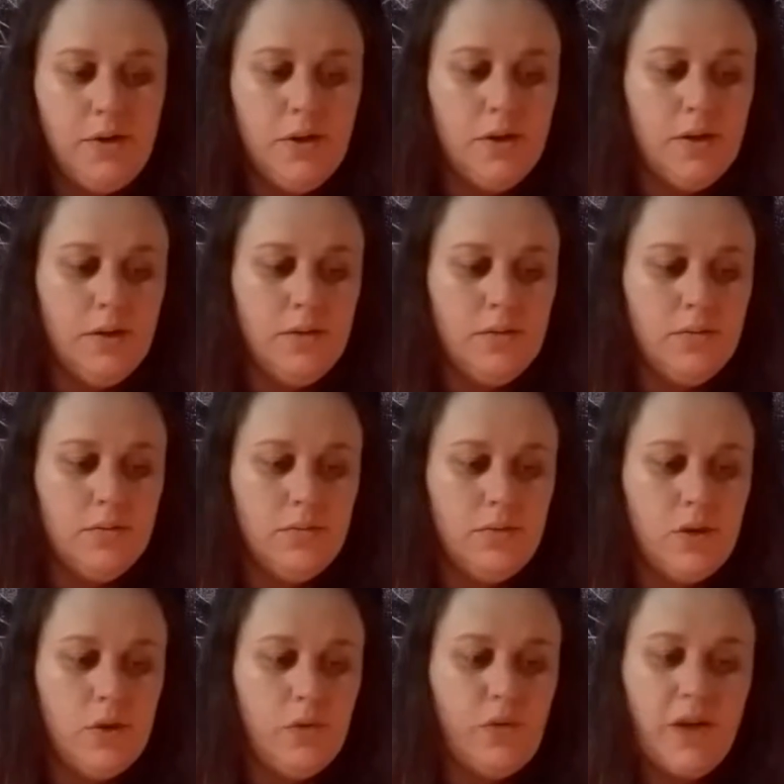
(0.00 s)

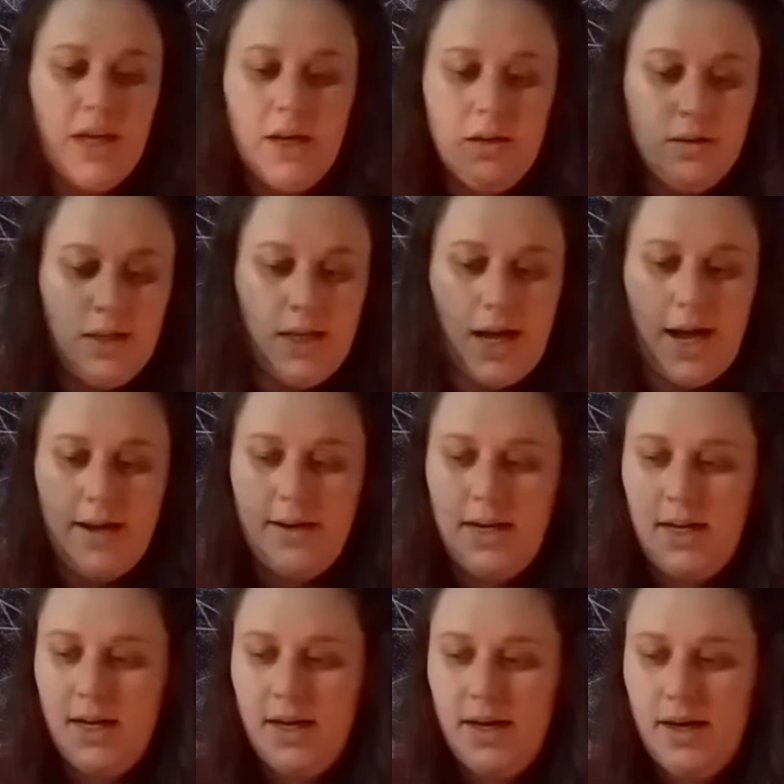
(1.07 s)
You've killed the
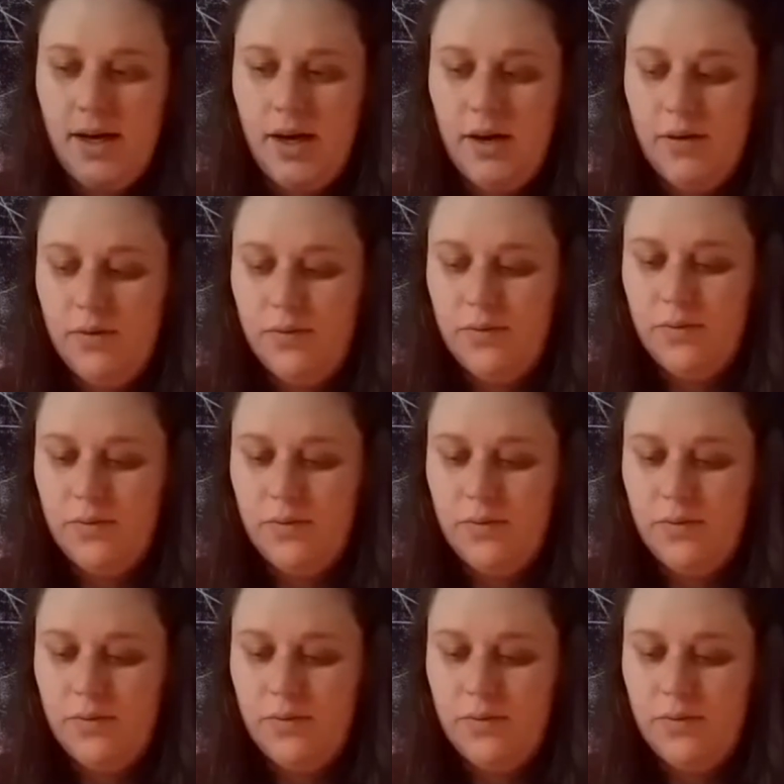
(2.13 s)
idea of